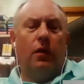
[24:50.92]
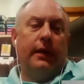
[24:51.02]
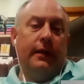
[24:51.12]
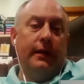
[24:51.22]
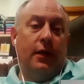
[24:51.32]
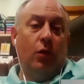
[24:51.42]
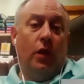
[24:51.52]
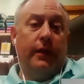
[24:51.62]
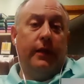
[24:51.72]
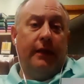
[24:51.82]
and, and you
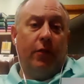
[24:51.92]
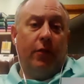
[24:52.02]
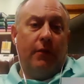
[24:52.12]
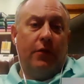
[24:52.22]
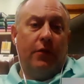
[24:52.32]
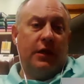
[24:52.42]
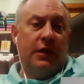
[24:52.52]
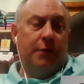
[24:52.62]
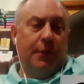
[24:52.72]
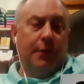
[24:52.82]
wouldn't have a problem with
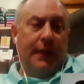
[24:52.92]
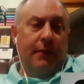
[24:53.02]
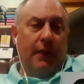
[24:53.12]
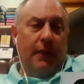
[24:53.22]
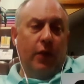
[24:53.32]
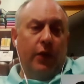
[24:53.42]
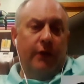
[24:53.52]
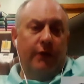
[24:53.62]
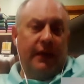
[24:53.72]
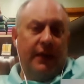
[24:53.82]
sensible demand, but I'm
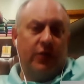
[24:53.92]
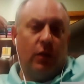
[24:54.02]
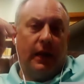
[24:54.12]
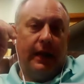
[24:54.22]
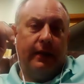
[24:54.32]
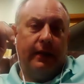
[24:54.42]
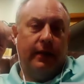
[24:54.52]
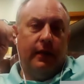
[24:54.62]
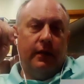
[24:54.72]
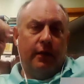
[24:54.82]
wondering if that's why
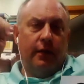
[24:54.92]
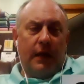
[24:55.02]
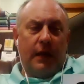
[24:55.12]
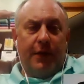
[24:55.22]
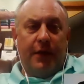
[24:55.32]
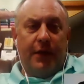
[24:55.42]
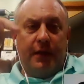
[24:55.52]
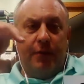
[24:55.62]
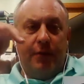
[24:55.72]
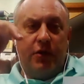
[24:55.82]
they're dropping the
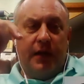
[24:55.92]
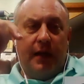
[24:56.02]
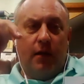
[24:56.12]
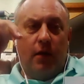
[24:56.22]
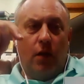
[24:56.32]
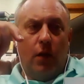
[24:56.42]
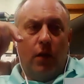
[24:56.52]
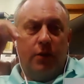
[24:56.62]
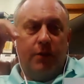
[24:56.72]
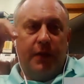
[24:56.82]
temperatures down
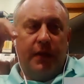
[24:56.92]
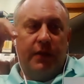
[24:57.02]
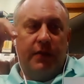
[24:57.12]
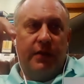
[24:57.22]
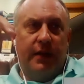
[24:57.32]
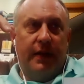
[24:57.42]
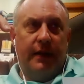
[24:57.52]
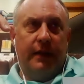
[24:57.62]
lower, it's because they